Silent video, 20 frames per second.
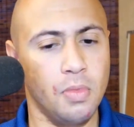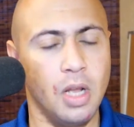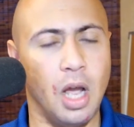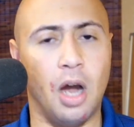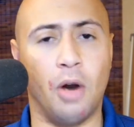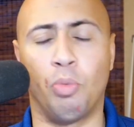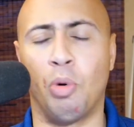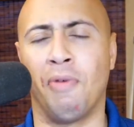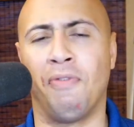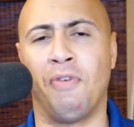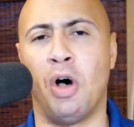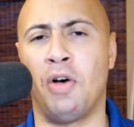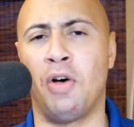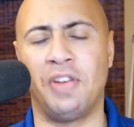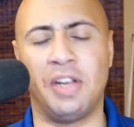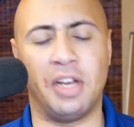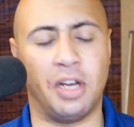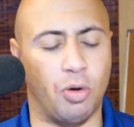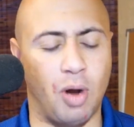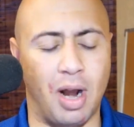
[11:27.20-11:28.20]

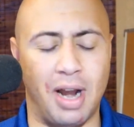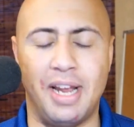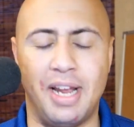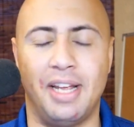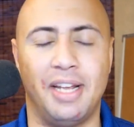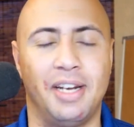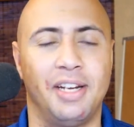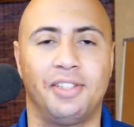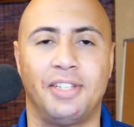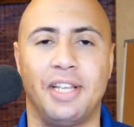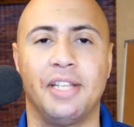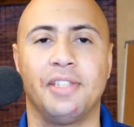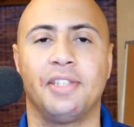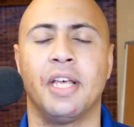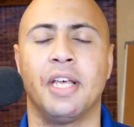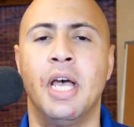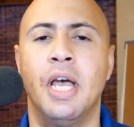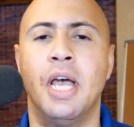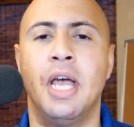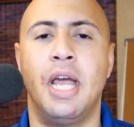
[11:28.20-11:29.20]
revolving credit in a sense.
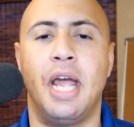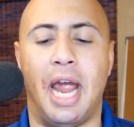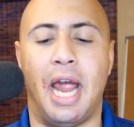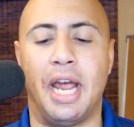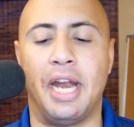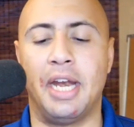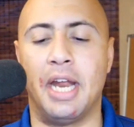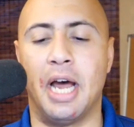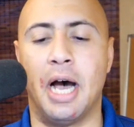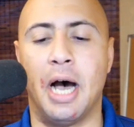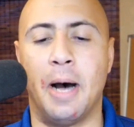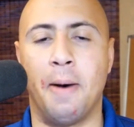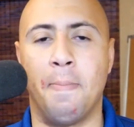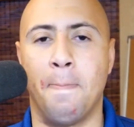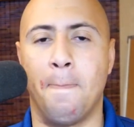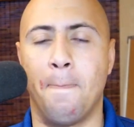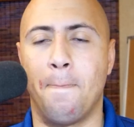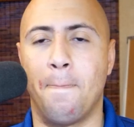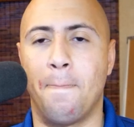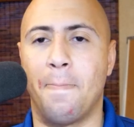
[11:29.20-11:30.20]

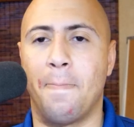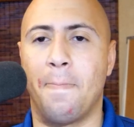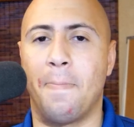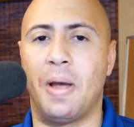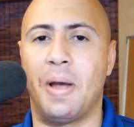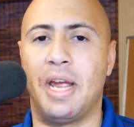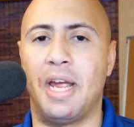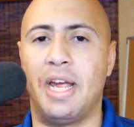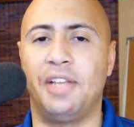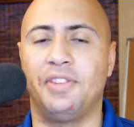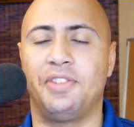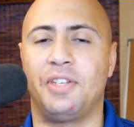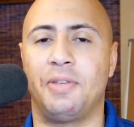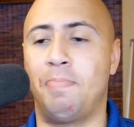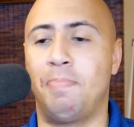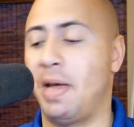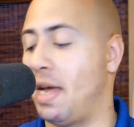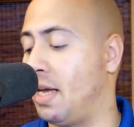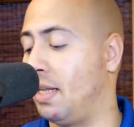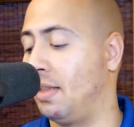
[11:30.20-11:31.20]
And it's
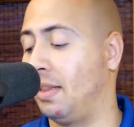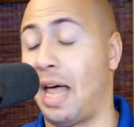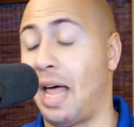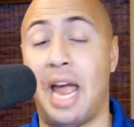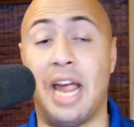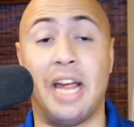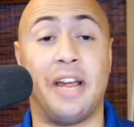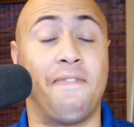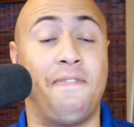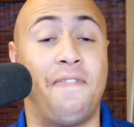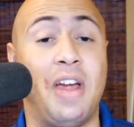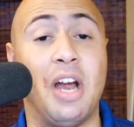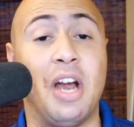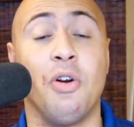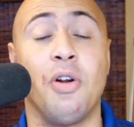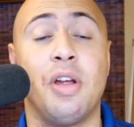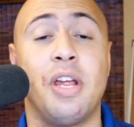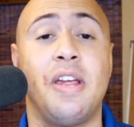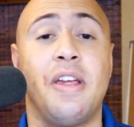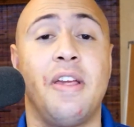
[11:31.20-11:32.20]
been like
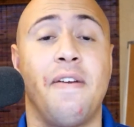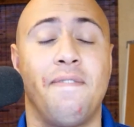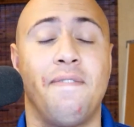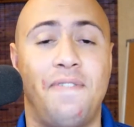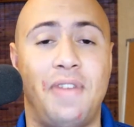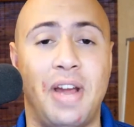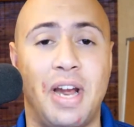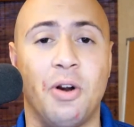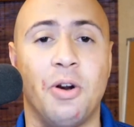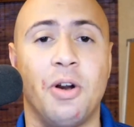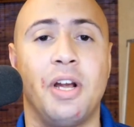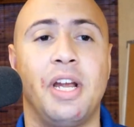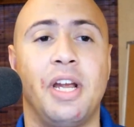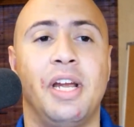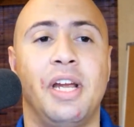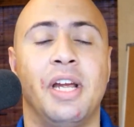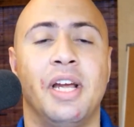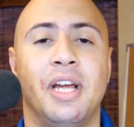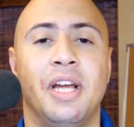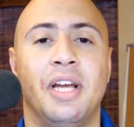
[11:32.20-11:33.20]
very,
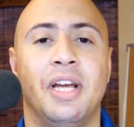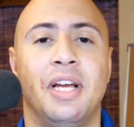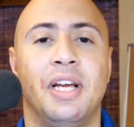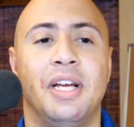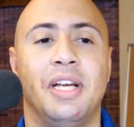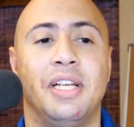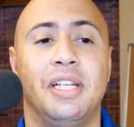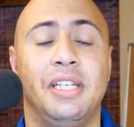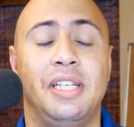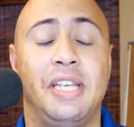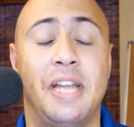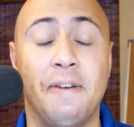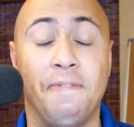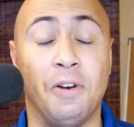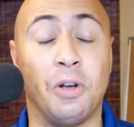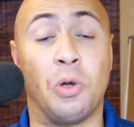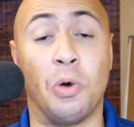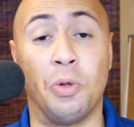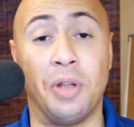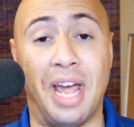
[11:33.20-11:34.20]
very
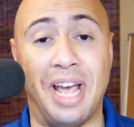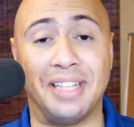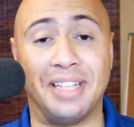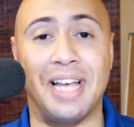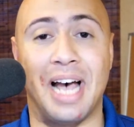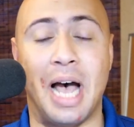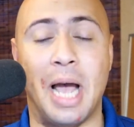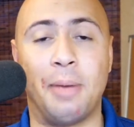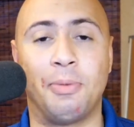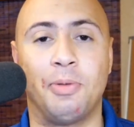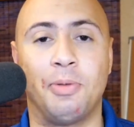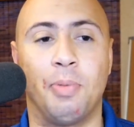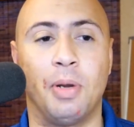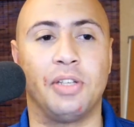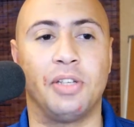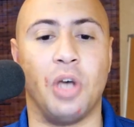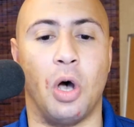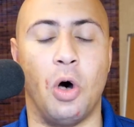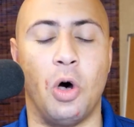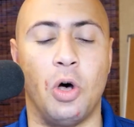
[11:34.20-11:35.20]
difficult at times, but
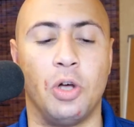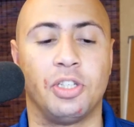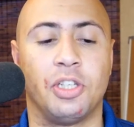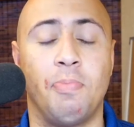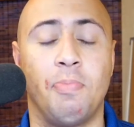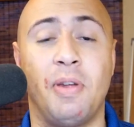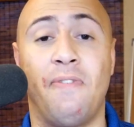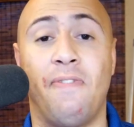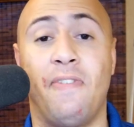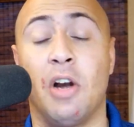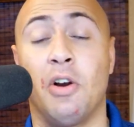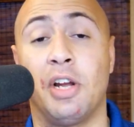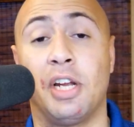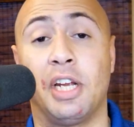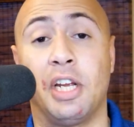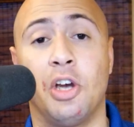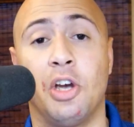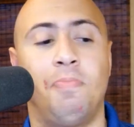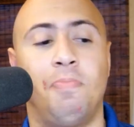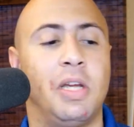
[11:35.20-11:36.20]
it's also been very
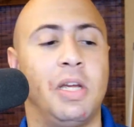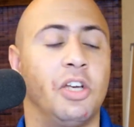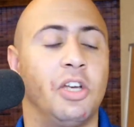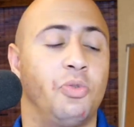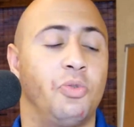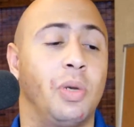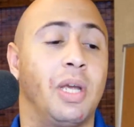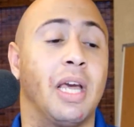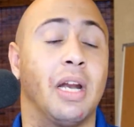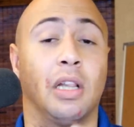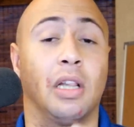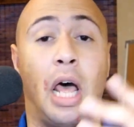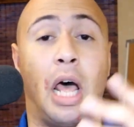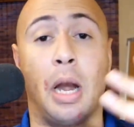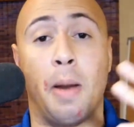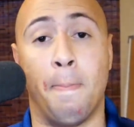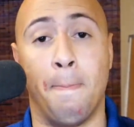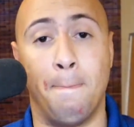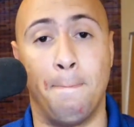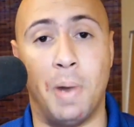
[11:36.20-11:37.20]
good, because we get a lot
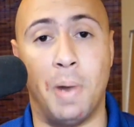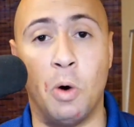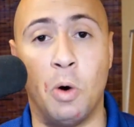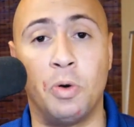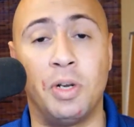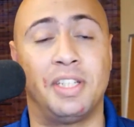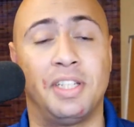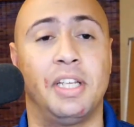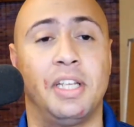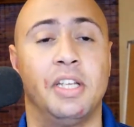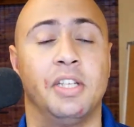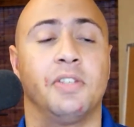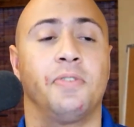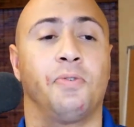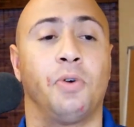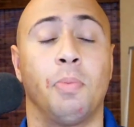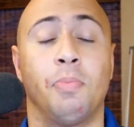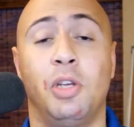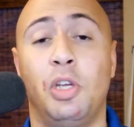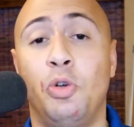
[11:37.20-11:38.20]
of bonuses
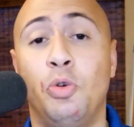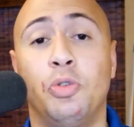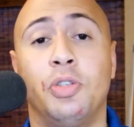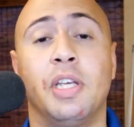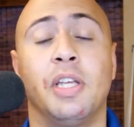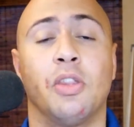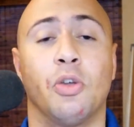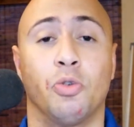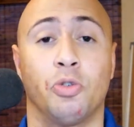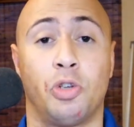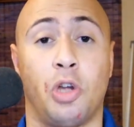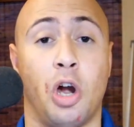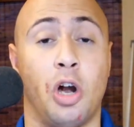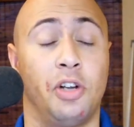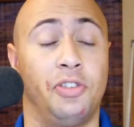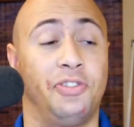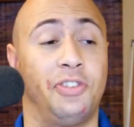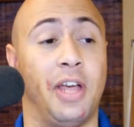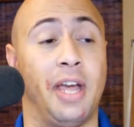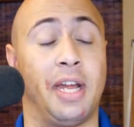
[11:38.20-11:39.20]
from using those
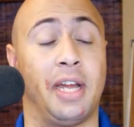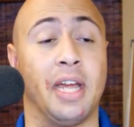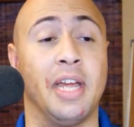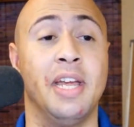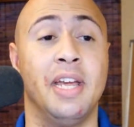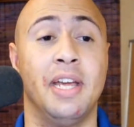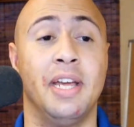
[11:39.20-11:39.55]
cards, like